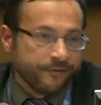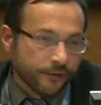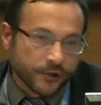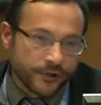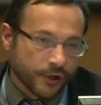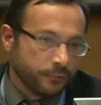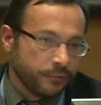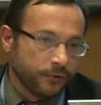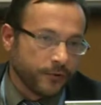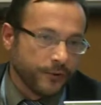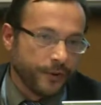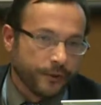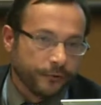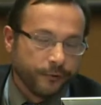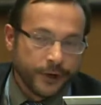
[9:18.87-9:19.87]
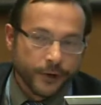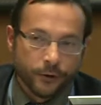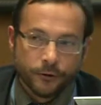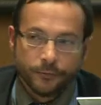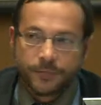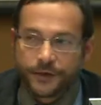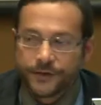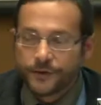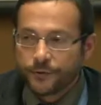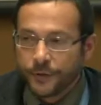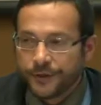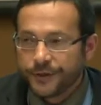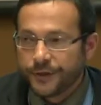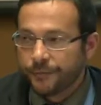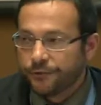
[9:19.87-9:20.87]
for example, in the Rio
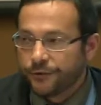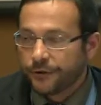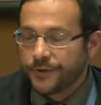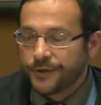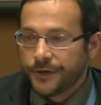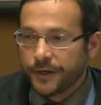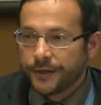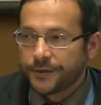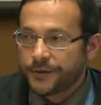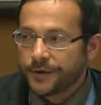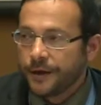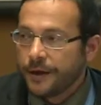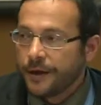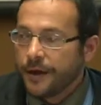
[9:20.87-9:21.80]
+20 process,